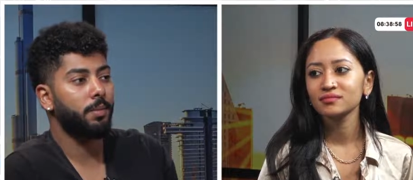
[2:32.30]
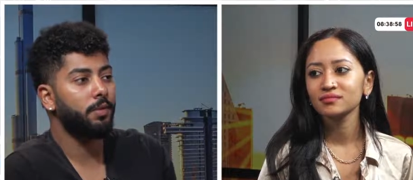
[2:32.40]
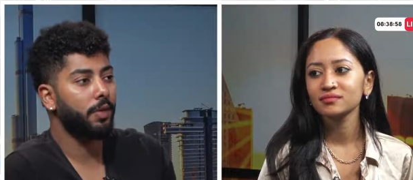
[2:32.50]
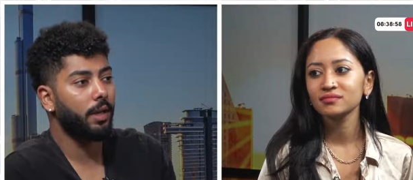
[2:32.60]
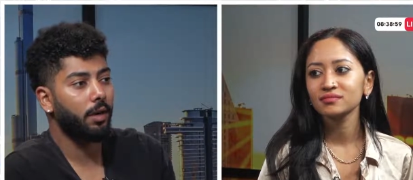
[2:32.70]

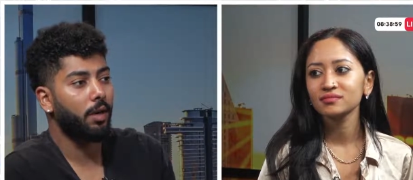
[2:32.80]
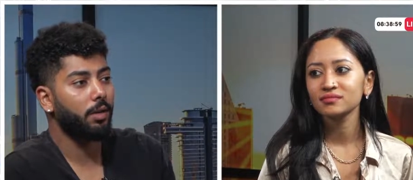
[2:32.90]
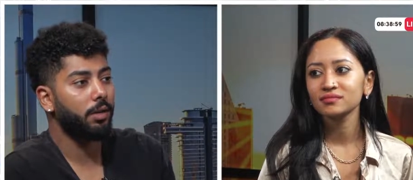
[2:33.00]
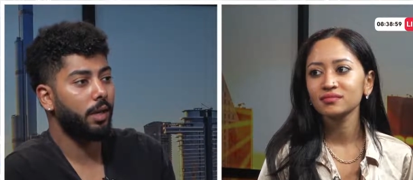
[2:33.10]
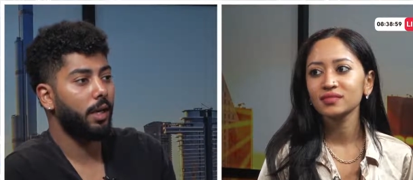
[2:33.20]
Speaker 1: moving
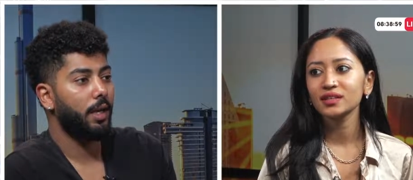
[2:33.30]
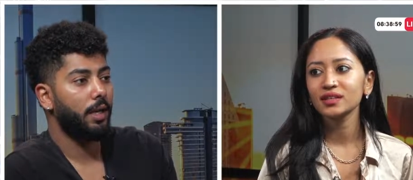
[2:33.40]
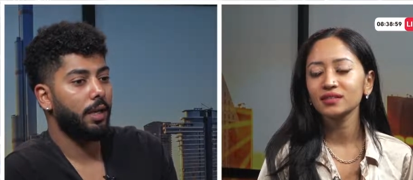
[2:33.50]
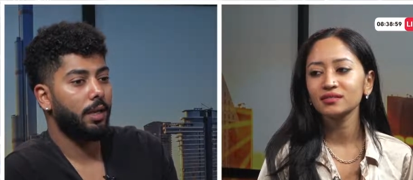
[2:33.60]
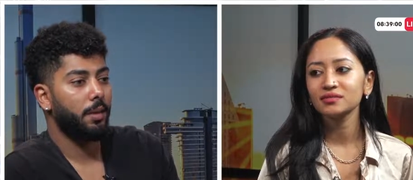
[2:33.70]
along.
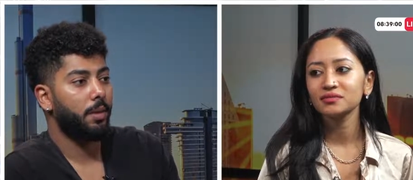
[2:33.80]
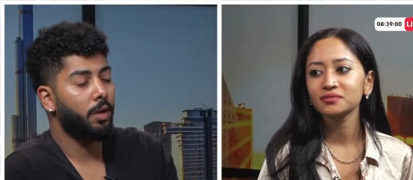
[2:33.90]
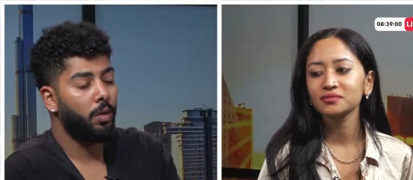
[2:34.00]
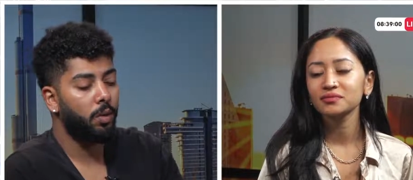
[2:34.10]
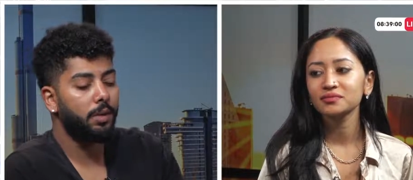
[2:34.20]
Yeah.
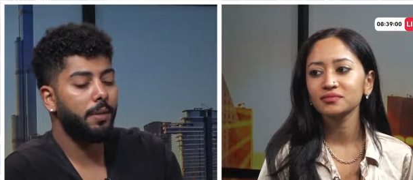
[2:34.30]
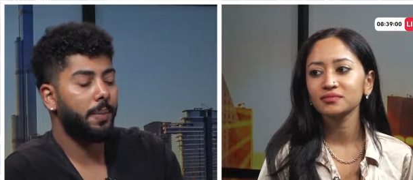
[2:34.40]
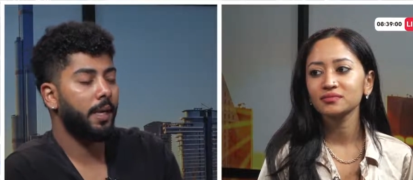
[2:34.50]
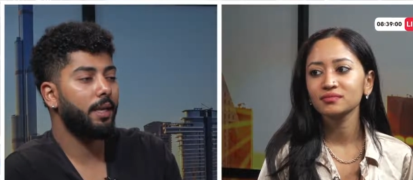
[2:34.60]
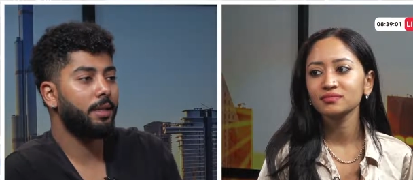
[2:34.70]
The only
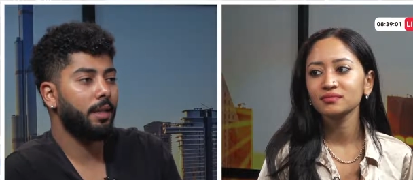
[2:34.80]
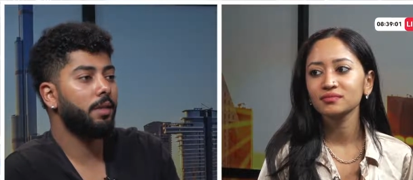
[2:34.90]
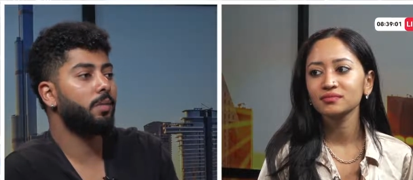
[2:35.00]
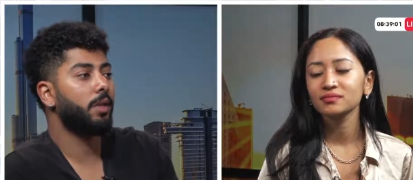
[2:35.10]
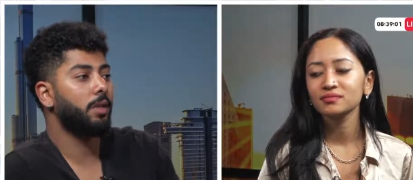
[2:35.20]
place in
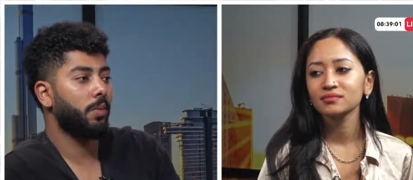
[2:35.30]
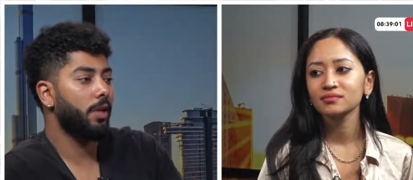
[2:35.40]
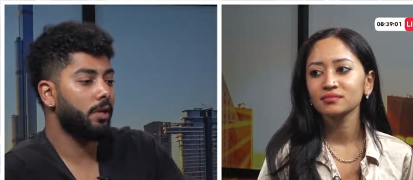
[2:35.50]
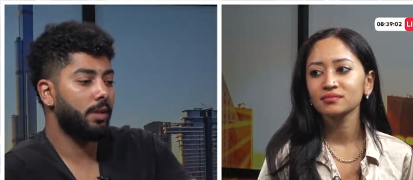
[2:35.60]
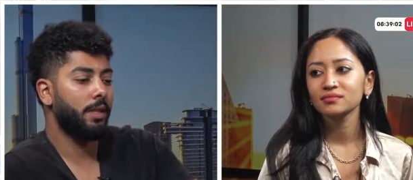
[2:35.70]
the world where
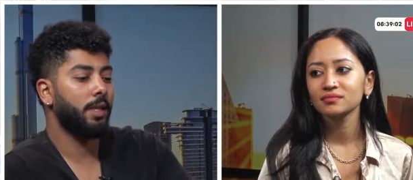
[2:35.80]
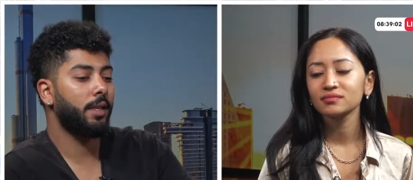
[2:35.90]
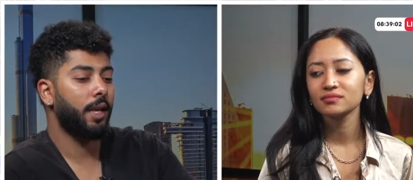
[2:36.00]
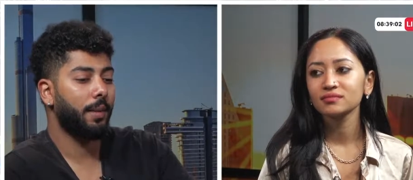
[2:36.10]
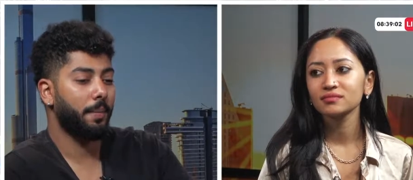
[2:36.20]
you see
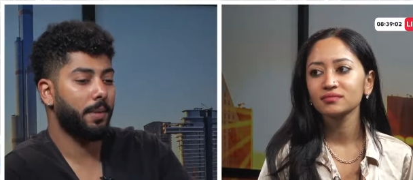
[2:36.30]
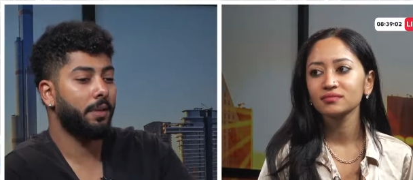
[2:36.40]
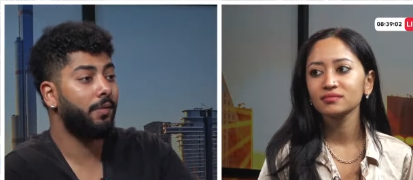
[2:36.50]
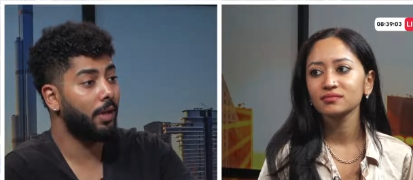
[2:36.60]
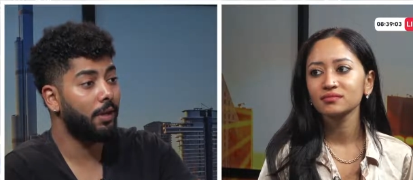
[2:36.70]
like
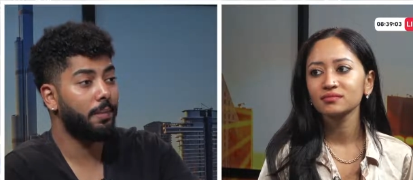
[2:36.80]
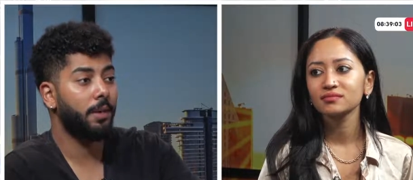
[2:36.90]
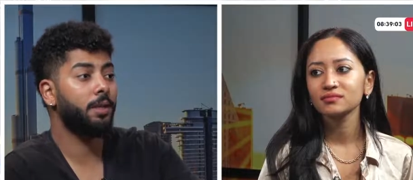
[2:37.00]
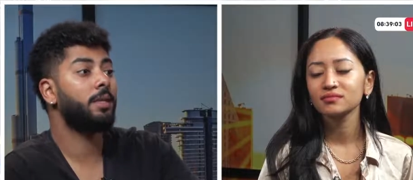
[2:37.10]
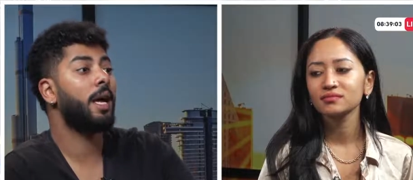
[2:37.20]

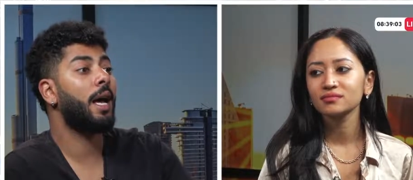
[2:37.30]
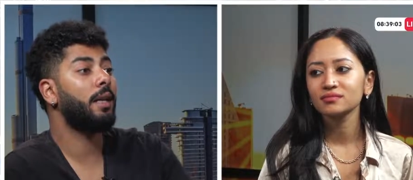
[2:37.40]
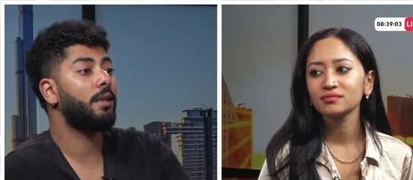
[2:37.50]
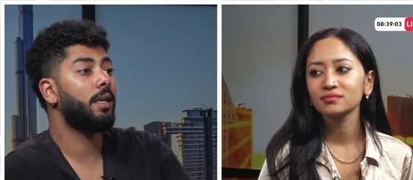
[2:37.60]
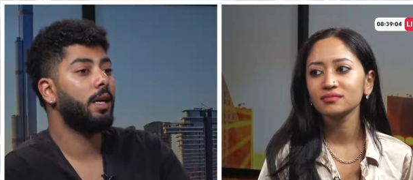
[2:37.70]
development
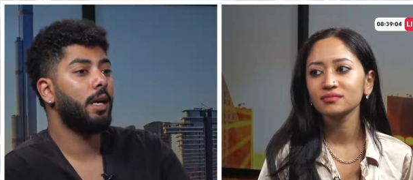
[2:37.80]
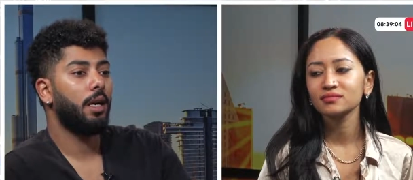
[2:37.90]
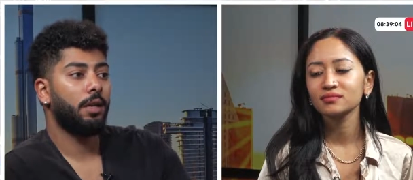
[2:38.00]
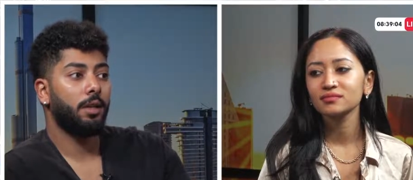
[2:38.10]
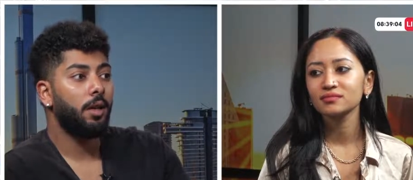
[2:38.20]
and
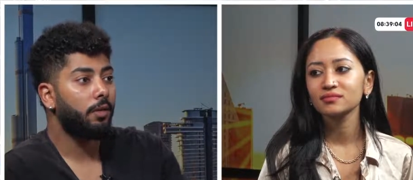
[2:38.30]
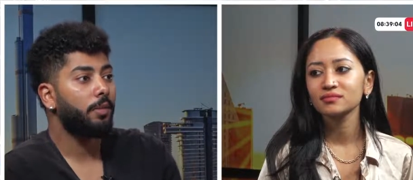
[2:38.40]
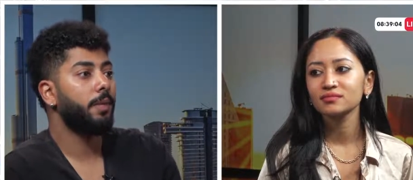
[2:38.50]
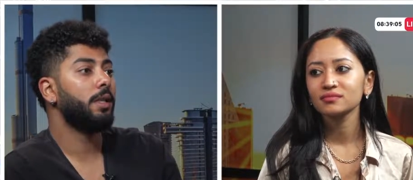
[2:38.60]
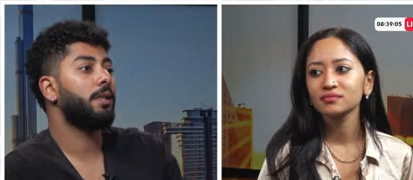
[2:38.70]
the
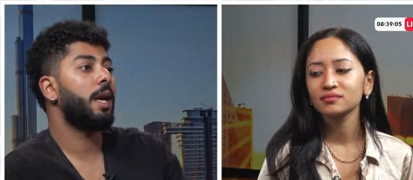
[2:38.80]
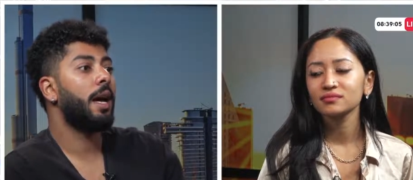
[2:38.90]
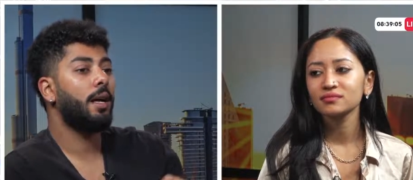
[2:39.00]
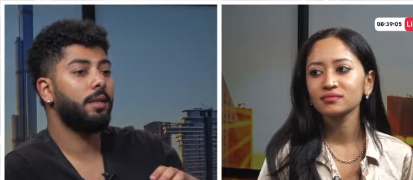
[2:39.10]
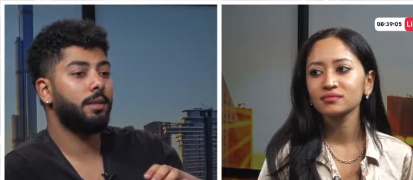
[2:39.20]
government
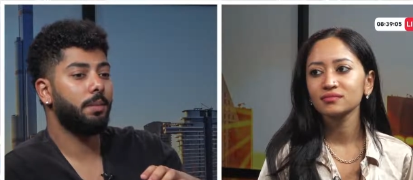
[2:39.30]
and